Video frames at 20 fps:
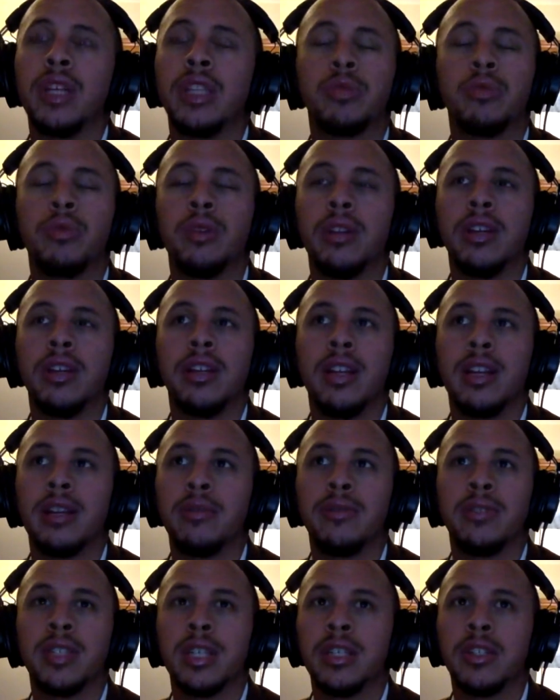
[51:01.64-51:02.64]
It's really,
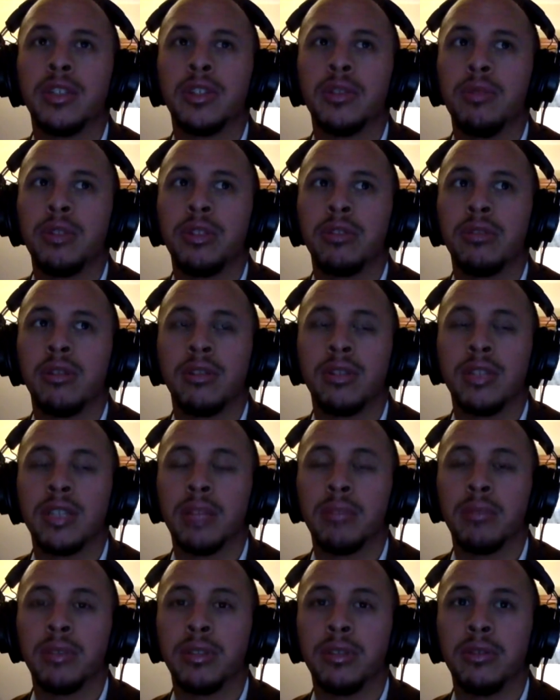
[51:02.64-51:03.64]
like we've said so much throughout
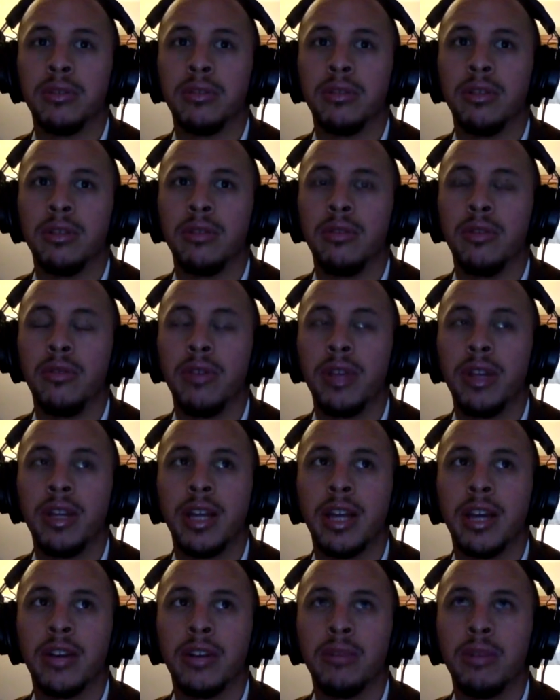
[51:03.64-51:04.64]
this episode,
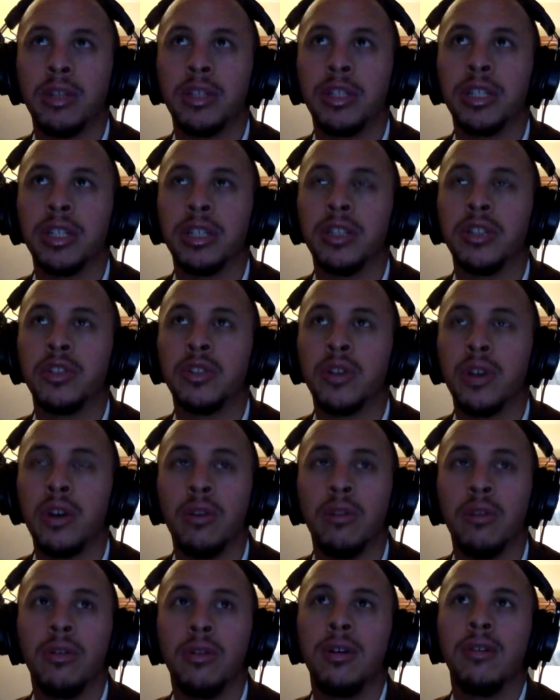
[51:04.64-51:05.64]
novena candle magic is
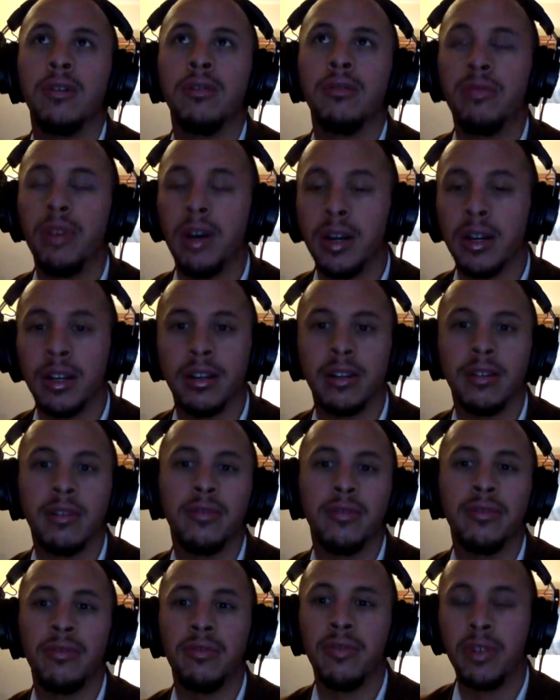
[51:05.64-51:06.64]
so
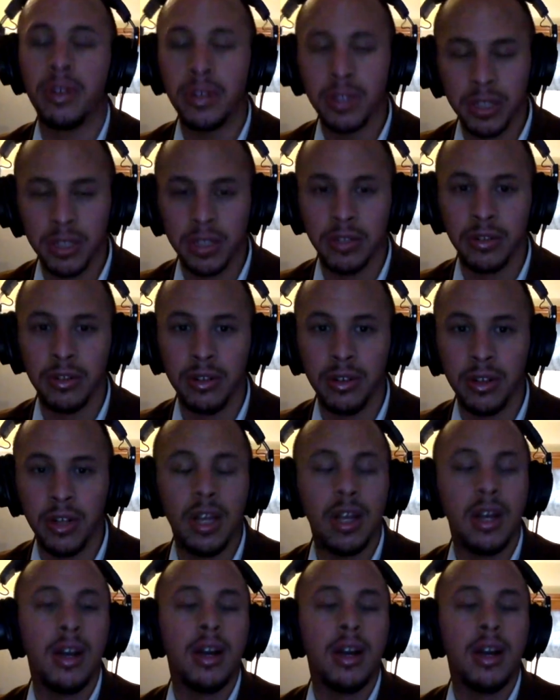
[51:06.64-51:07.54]
fucking versatile.